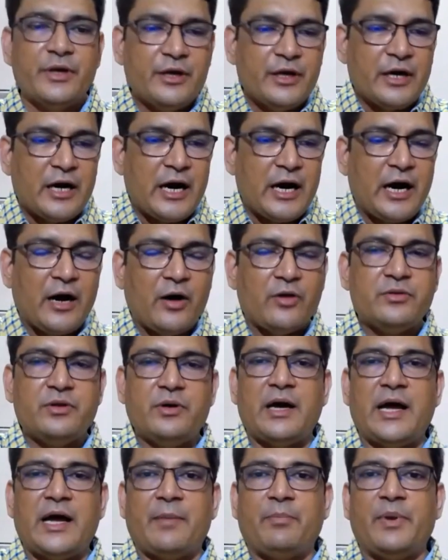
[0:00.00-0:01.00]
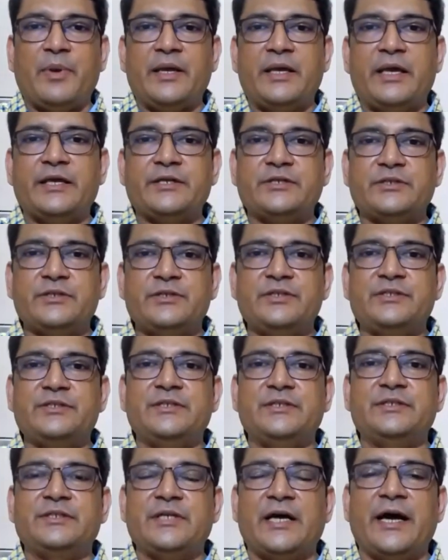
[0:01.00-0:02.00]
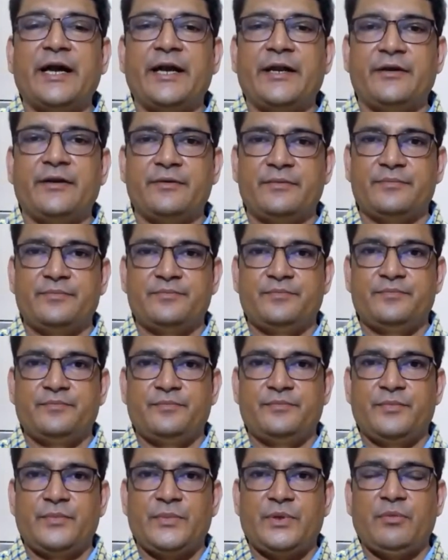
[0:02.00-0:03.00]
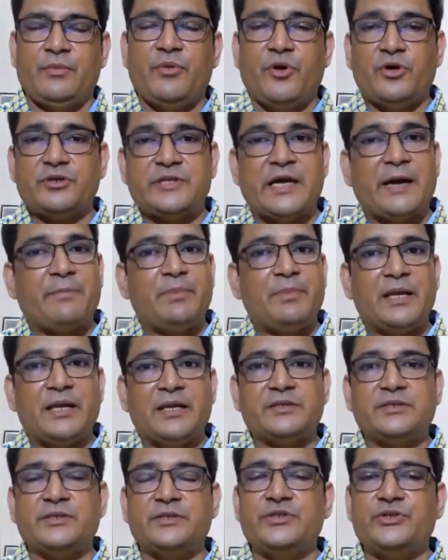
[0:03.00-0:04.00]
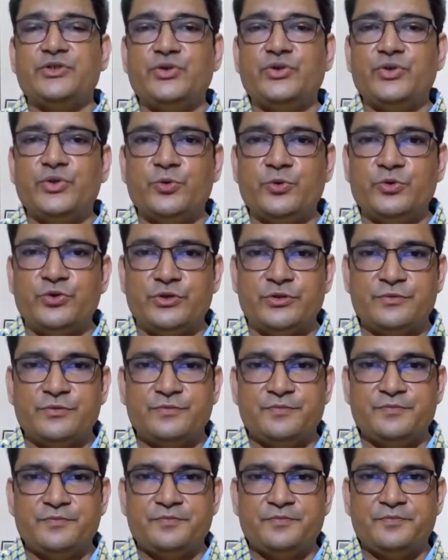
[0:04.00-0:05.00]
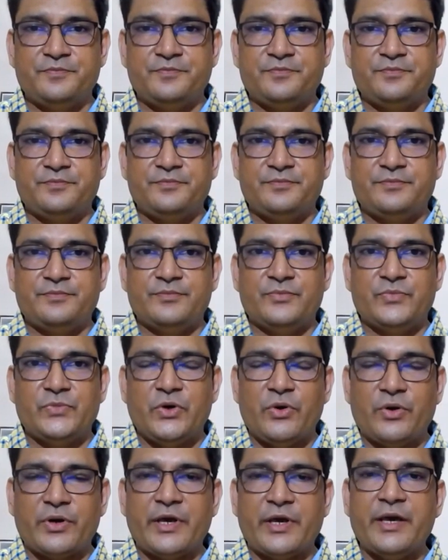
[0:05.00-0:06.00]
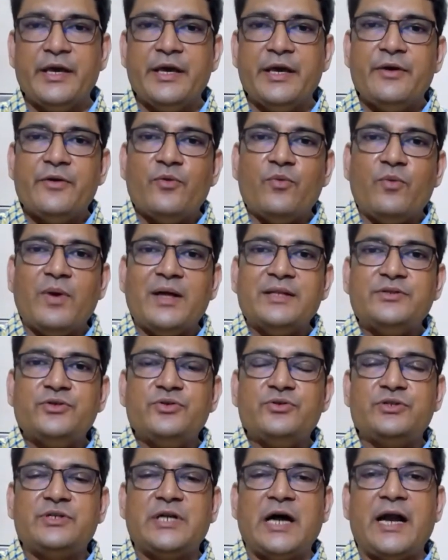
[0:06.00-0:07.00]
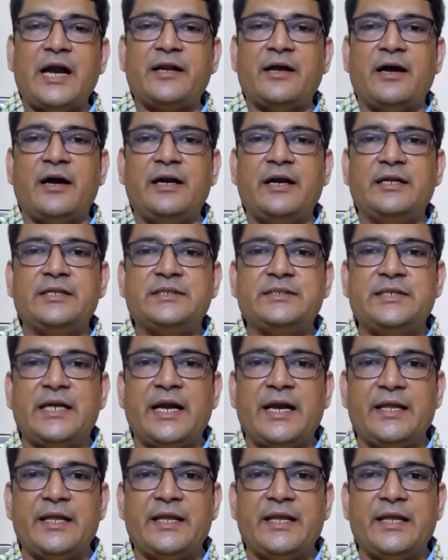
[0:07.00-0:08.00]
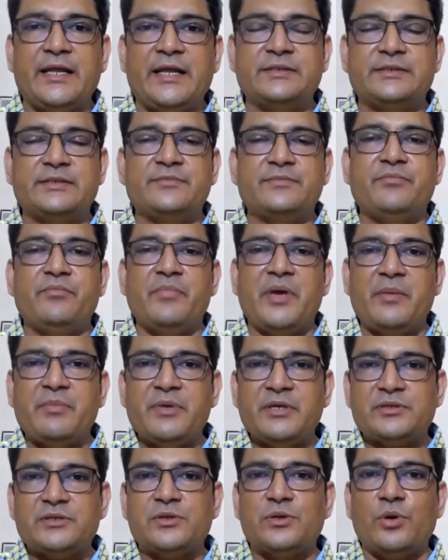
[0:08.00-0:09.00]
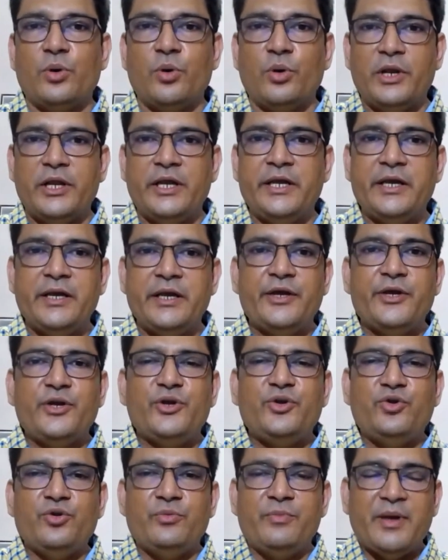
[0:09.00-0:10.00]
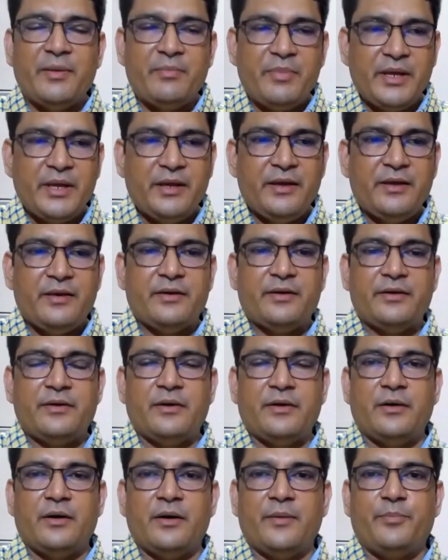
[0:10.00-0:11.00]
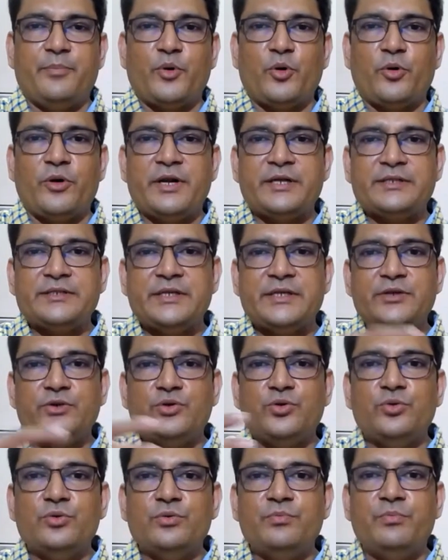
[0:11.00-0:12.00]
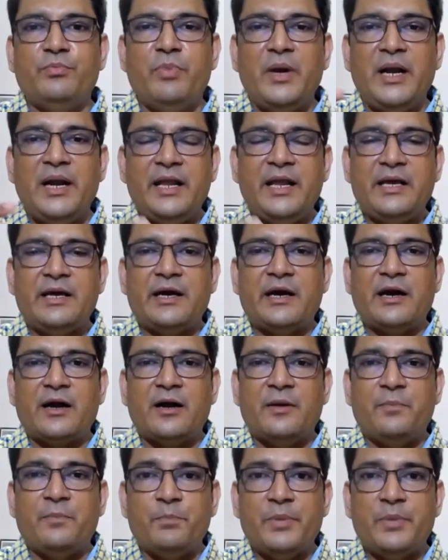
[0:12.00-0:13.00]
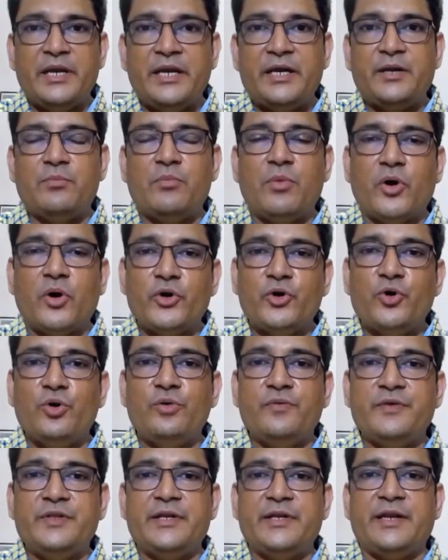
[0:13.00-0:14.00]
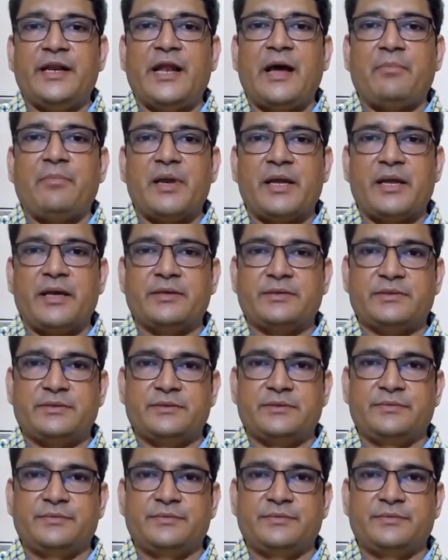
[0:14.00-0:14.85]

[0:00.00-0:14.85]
how the application is designed, because the application is huge. Okay. Once you start understanding this, maybe slowly you may be progressing to building a complete module within an application.